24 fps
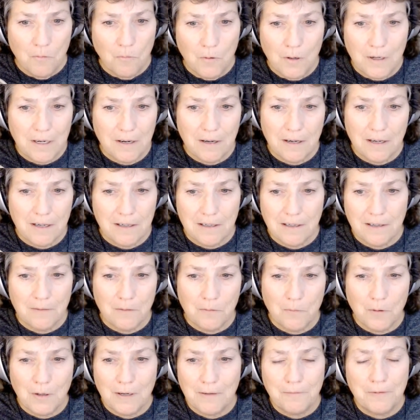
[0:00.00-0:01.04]
What
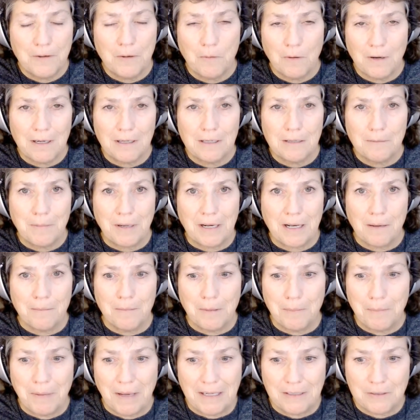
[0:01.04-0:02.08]
if you wanted to
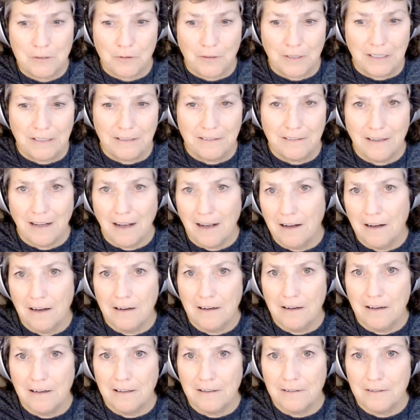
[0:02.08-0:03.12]
become a patron?
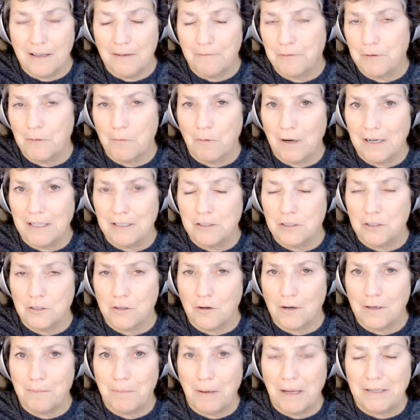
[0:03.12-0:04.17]
If you wanted to
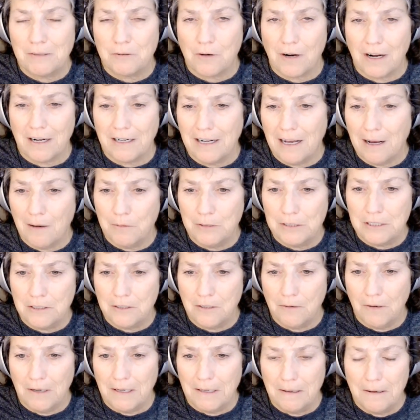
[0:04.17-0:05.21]
join Patreon, how would you
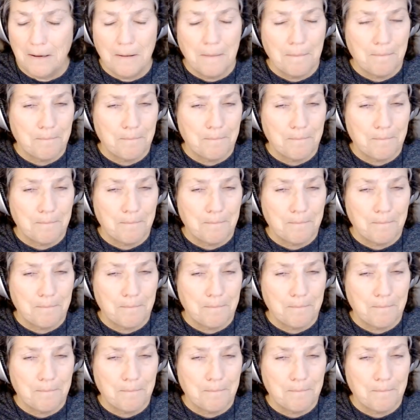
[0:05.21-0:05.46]
do it?